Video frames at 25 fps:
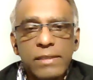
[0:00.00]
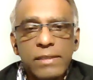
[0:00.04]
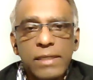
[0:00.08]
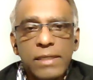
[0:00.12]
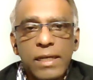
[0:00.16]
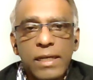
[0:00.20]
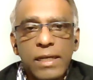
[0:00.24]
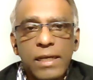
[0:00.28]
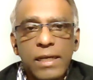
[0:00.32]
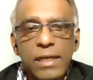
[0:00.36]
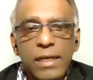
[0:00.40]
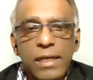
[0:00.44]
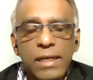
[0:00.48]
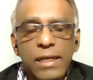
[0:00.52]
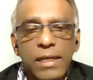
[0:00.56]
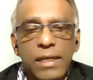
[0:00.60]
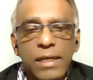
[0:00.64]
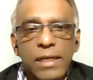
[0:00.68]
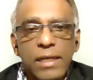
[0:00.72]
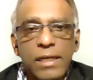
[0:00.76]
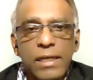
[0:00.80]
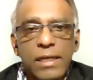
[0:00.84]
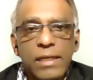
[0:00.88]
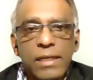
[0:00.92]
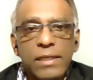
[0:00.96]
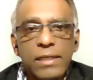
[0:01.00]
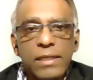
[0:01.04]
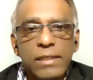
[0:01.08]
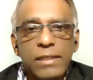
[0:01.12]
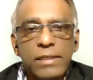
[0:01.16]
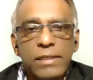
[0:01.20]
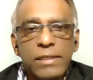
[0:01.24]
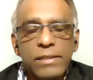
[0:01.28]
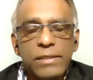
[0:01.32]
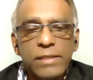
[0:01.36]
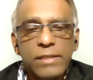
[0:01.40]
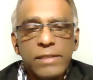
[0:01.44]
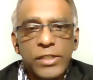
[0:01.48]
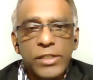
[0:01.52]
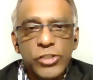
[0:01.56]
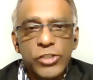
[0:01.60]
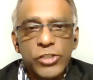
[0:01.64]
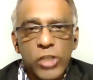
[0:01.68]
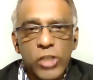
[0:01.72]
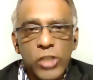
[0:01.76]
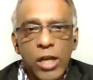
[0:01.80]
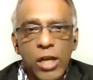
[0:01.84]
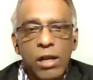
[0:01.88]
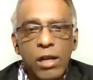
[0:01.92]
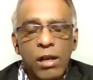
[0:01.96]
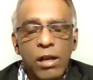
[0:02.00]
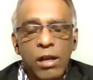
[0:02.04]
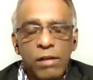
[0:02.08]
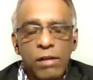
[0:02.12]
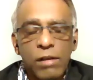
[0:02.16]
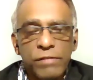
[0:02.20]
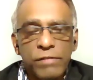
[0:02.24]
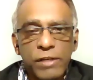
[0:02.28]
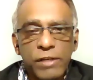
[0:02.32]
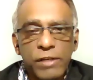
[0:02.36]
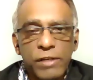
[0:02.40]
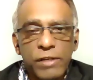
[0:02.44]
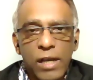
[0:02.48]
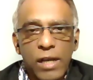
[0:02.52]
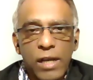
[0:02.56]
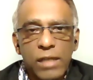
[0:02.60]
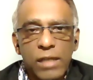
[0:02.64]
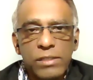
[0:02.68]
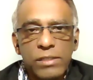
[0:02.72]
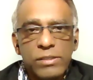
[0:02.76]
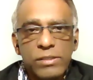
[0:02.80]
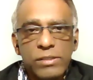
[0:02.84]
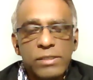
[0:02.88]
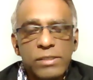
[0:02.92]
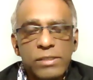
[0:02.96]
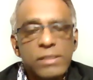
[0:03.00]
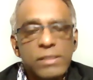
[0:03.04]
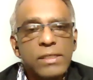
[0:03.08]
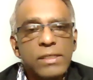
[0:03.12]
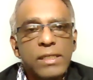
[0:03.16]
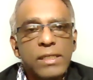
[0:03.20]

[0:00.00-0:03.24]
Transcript: the Shah of Iran's